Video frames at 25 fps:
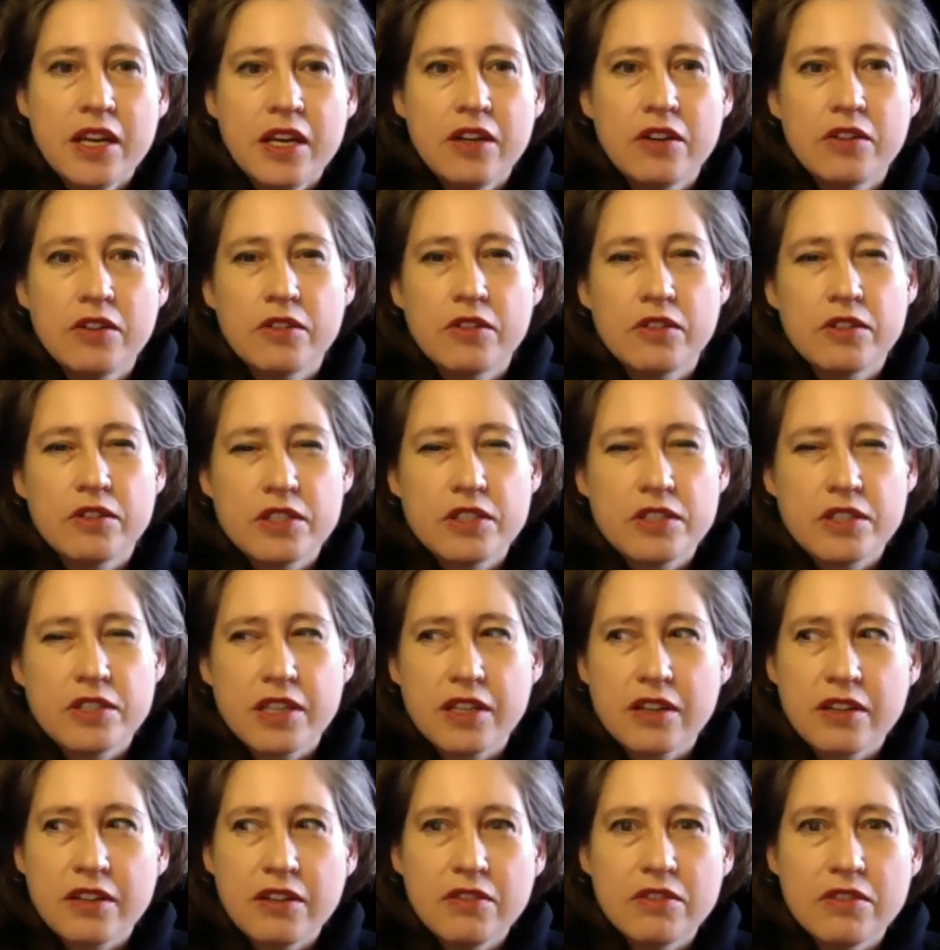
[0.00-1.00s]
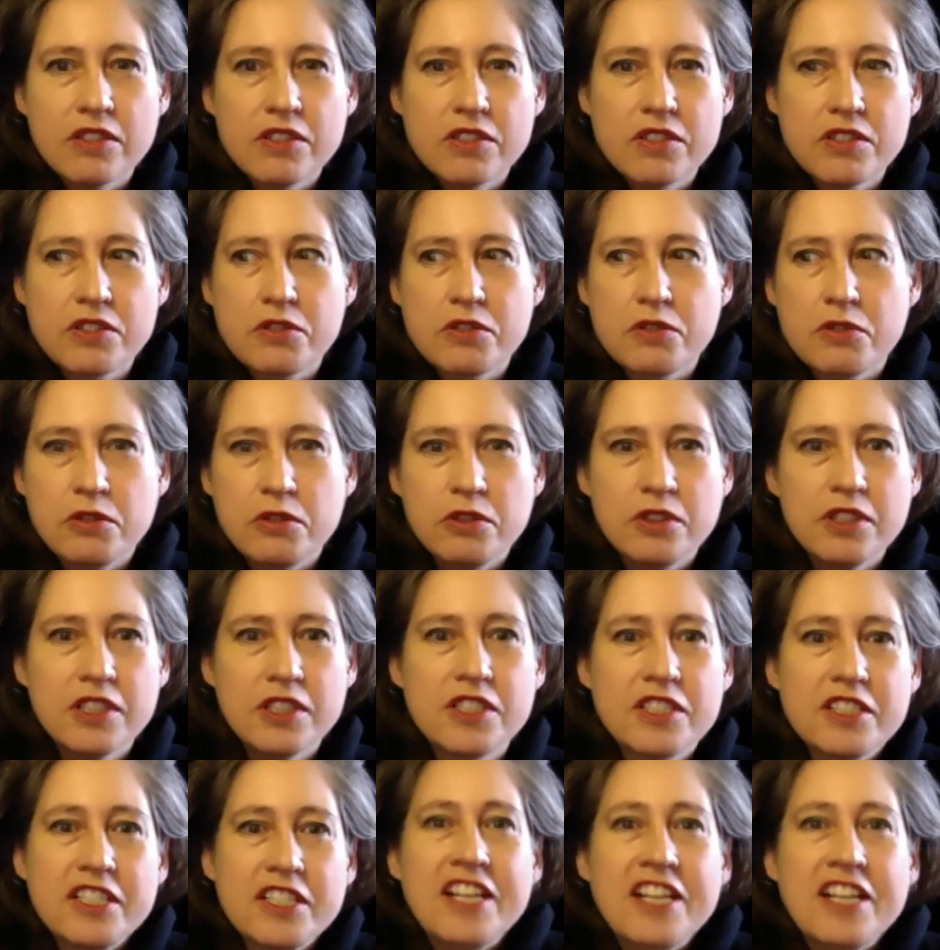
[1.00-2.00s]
who are just like, oh, this is cool. Let's